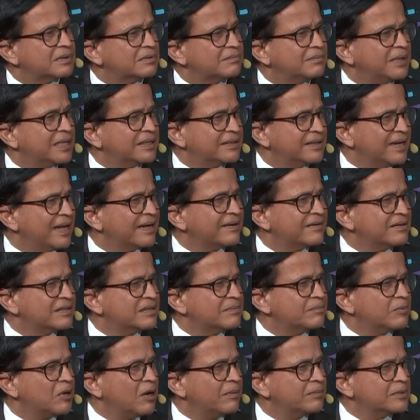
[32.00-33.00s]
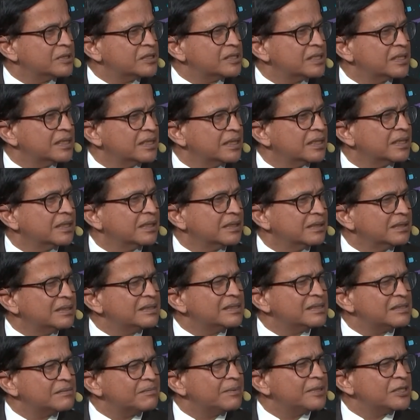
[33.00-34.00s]
multilateral diplomacy,
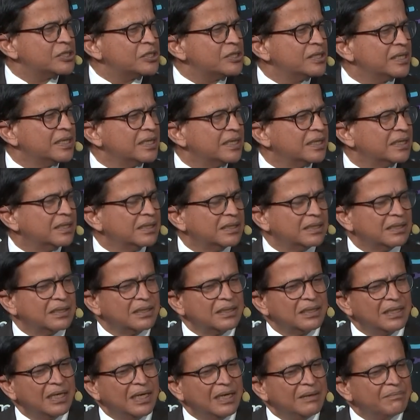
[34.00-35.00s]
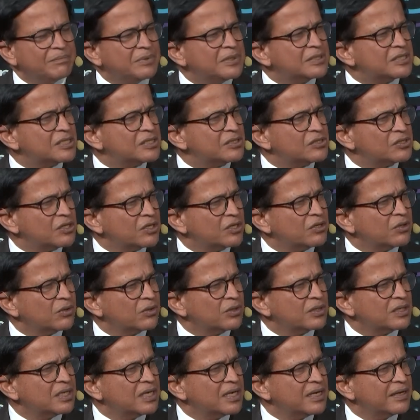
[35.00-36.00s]
especially in peace and
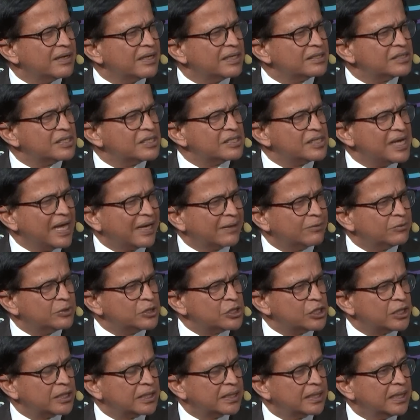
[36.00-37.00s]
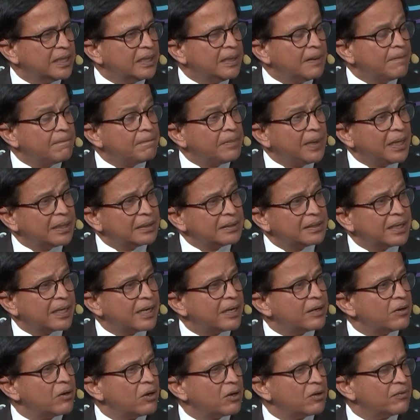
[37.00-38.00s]
security areas, is languishing. But there
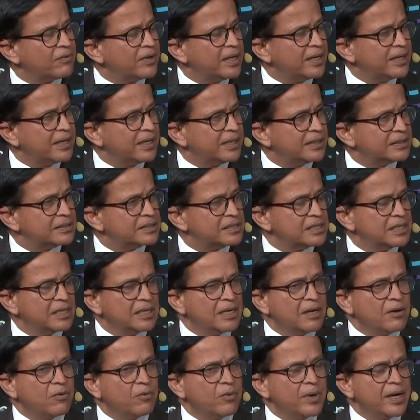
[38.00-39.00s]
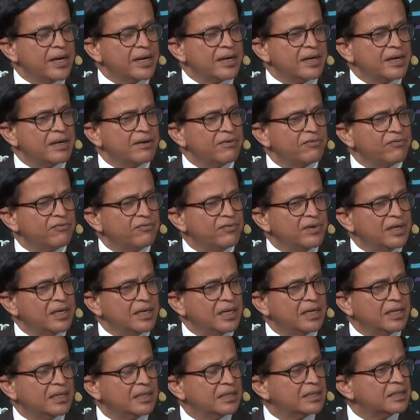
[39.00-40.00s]
are a lot of areas where if
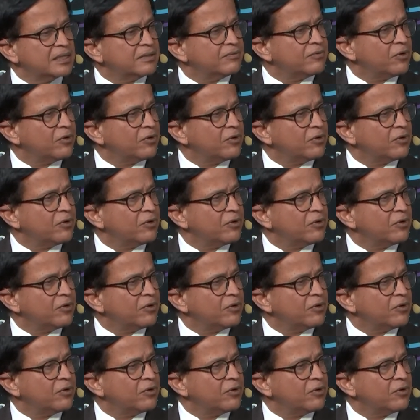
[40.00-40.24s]
we heard the